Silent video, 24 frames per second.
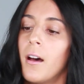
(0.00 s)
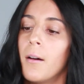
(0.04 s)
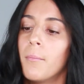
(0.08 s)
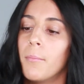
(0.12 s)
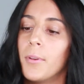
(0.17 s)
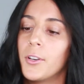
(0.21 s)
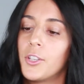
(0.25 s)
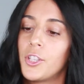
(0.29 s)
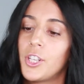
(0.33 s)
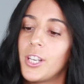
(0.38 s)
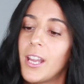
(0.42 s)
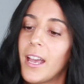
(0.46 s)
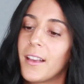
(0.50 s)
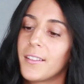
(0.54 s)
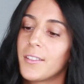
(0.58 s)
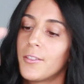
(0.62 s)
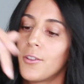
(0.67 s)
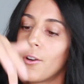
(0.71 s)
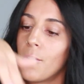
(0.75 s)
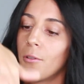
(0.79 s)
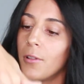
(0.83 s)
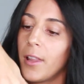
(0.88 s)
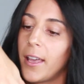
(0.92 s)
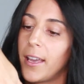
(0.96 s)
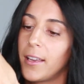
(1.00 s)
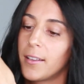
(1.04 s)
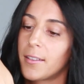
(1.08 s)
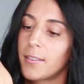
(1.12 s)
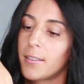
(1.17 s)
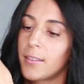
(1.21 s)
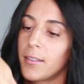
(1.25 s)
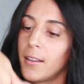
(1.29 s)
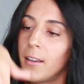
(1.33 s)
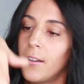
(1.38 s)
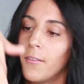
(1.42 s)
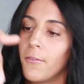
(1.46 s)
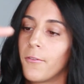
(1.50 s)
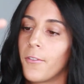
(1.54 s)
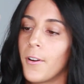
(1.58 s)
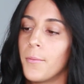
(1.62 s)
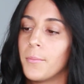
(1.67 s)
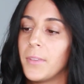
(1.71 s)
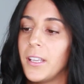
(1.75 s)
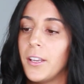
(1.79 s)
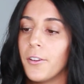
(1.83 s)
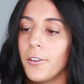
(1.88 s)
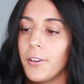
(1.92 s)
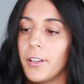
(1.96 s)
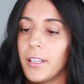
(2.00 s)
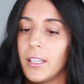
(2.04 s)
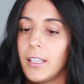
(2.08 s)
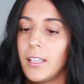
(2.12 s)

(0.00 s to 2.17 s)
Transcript: but she has no lace from ear to